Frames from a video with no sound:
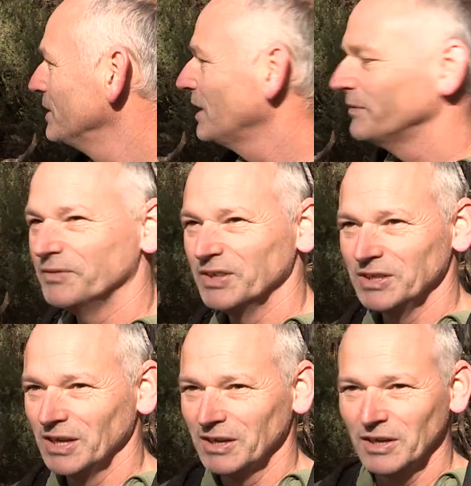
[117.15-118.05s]
Love
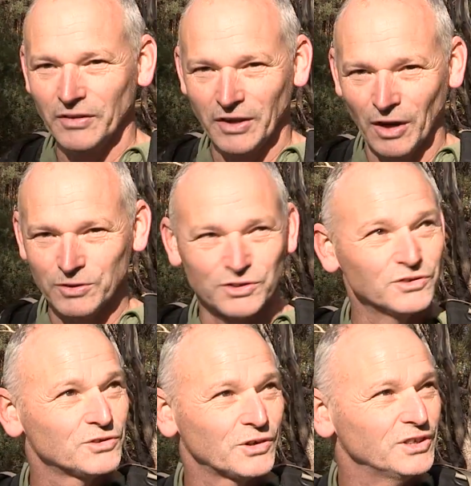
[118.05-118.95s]
the
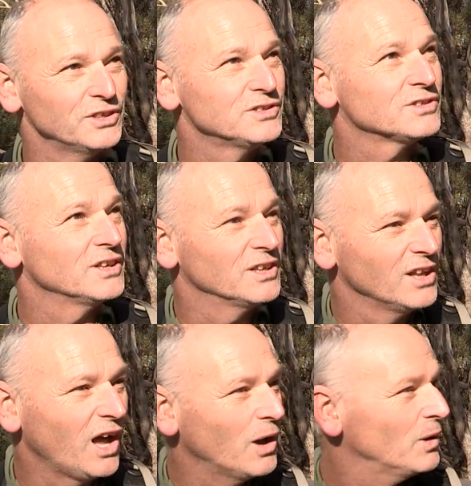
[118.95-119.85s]
ocean trees. They're
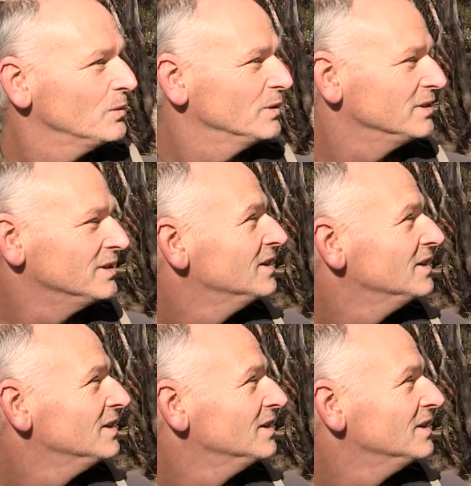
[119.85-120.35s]
low and